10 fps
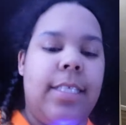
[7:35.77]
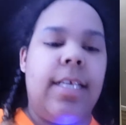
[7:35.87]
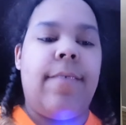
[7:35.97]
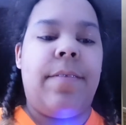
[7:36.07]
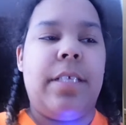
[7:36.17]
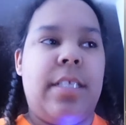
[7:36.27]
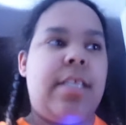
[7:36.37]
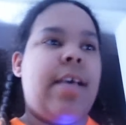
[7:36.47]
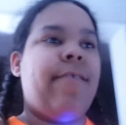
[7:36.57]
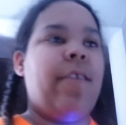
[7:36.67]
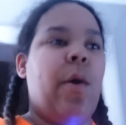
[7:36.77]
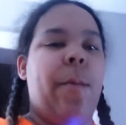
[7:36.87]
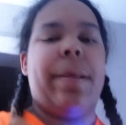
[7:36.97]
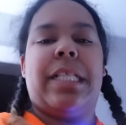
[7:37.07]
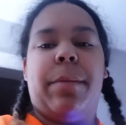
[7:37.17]
see if this phone
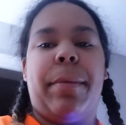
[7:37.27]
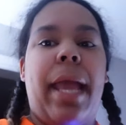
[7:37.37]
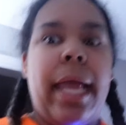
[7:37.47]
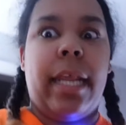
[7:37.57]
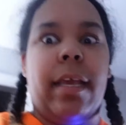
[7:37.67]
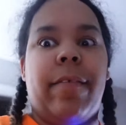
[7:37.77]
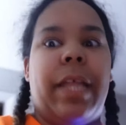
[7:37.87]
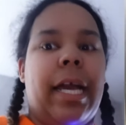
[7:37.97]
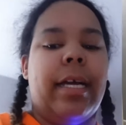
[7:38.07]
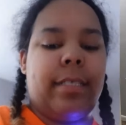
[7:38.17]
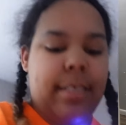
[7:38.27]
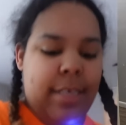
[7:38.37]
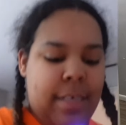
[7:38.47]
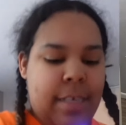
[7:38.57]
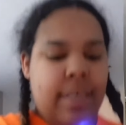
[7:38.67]
picked up any of that.
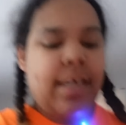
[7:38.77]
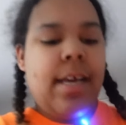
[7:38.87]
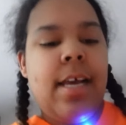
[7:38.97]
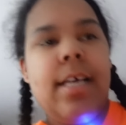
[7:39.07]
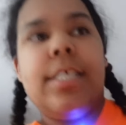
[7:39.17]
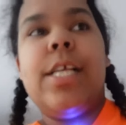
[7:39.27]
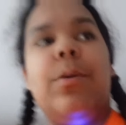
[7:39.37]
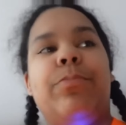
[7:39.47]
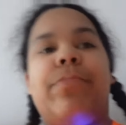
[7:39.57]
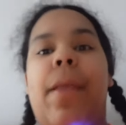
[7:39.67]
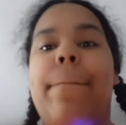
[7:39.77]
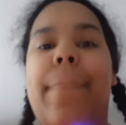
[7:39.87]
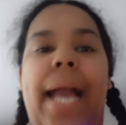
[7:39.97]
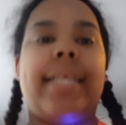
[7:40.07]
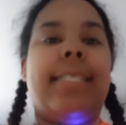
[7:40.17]
So
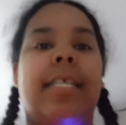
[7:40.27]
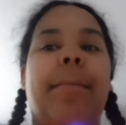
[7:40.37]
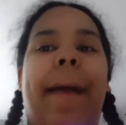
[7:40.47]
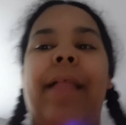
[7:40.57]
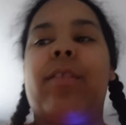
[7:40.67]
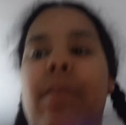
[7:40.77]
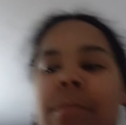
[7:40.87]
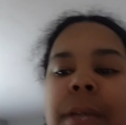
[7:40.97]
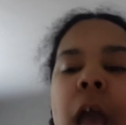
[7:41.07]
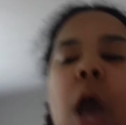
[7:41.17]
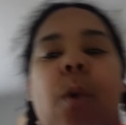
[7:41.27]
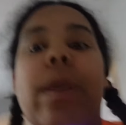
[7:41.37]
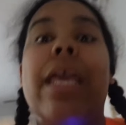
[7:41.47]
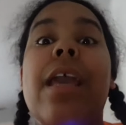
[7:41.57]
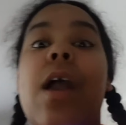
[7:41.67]
back to the bathroom
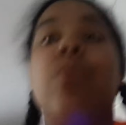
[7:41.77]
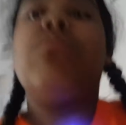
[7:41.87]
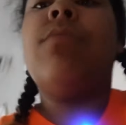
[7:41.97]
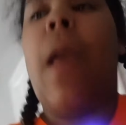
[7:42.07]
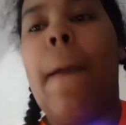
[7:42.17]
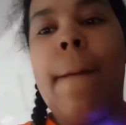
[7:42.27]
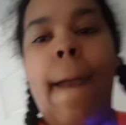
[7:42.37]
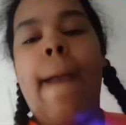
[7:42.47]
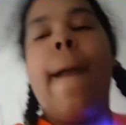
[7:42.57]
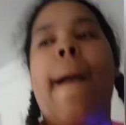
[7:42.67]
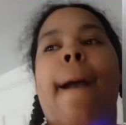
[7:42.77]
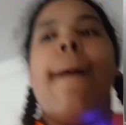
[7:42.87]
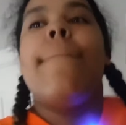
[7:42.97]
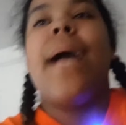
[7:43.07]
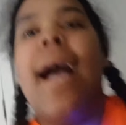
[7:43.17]
we go.
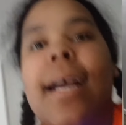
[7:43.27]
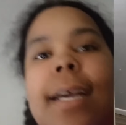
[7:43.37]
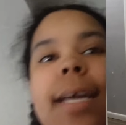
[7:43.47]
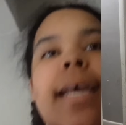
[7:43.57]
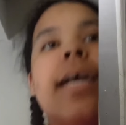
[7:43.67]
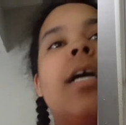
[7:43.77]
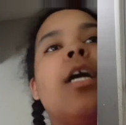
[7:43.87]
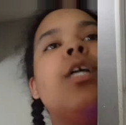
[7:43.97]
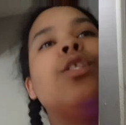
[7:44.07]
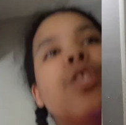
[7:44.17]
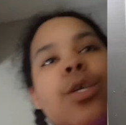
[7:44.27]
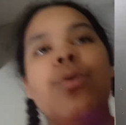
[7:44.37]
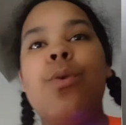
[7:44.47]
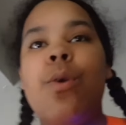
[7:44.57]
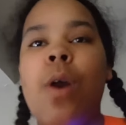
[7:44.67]
Back
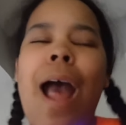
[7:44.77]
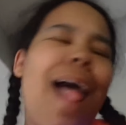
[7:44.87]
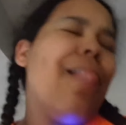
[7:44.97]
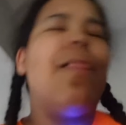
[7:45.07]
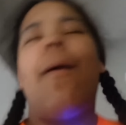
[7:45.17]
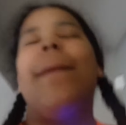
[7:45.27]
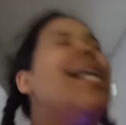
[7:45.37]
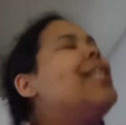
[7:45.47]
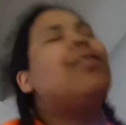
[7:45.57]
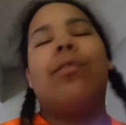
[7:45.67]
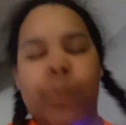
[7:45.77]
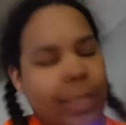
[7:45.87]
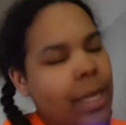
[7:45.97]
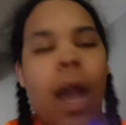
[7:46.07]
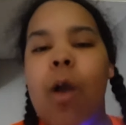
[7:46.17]
to the bathroom we
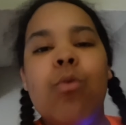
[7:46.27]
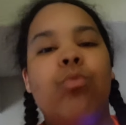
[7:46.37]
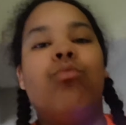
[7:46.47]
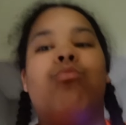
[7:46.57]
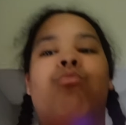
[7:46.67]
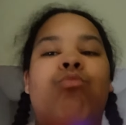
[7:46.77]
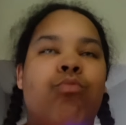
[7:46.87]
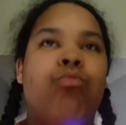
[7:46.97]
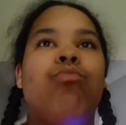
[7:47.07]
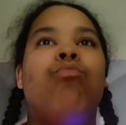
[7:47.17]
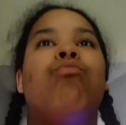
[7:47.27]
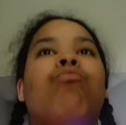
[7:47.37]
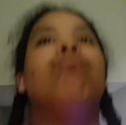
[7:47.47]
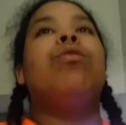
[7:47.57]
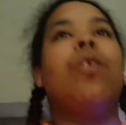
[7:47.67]
go.
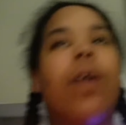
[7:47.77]
You